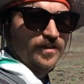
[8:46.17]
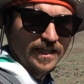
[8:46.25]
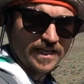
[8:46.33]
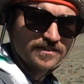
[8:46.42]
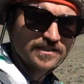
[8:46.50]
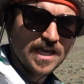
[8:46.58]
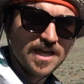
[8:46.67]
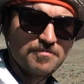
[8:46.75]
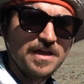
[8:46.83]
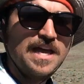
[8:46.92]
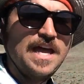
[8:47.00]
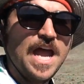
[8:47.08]
the landscape,
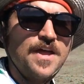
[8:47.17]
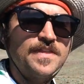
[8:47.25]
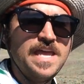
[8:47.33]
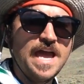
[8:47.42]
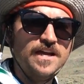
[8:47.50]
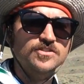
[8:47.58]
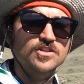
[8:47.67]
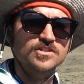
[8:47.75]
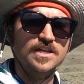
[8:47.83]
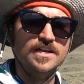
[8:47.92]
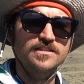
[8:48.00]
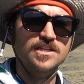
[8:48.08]
and the
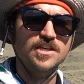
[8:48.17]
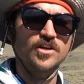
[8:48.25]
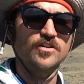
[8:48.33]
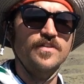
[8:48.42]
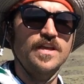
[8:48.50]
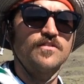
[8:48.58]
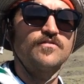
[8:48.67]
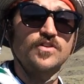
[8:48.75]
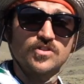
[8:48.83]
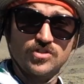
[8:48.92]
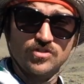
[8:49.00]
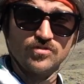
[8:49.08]
exercise here then for
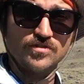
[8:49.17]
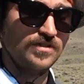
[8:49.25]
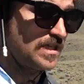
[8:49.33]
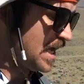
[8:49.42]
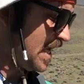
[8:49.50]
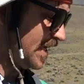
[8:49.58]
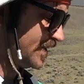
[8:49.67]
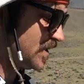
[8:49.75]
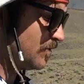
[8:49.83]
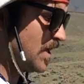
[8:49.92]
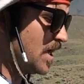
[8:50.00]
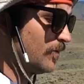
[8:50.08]
students is
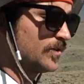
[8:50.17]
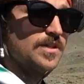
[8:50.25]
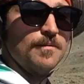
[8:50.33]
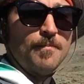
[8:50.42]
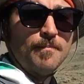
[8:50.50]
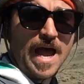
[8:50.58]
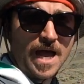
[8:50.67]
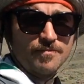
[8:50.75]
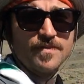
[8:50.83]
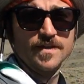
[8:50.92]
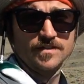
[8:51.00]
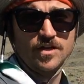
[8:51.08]
to be able to map
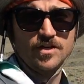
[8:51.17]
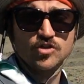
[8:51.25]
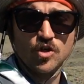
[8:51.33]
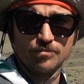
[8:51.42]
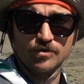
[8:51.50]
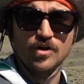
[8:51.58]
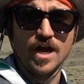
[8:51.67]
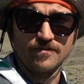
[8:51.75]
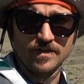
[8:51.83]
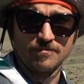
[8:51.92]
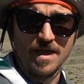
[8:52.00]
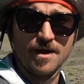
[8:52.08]
this on a
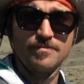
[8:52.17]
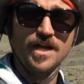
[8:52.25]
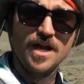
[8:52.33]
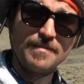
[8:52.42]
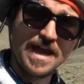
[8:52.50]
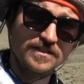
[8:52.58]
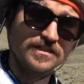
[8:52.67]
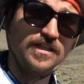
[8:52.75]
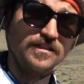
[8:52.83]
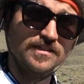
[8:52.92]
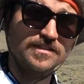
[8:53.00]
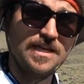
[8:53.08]
topographic map. And I'm
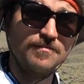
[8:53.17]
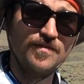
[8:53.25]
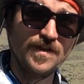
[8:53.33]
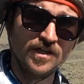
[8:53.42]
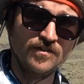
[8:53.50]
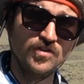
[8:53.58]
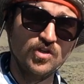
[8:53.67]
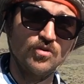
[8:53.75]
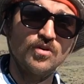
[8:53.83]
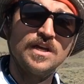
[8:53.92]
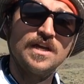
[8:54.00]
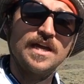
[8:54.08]
asking the same thing of you,
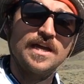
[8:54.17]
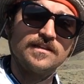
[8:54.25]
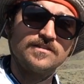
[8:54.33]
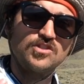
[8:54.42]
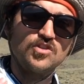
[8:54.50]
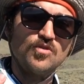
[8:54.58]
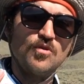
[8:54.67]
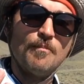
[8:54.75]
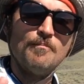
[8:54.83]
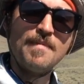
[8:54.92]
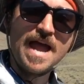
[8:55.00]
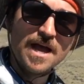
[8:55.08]
is to
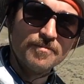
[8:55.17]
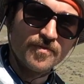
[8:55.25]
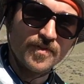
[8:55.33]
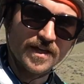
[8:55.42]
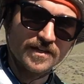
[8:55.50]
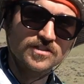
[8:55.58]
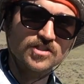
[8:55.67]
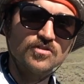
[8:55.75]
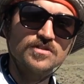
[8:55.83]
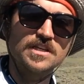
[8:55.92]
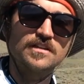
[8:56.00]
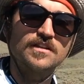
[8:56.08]
map this
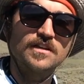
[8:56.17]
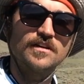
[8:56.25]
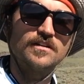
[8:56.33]
using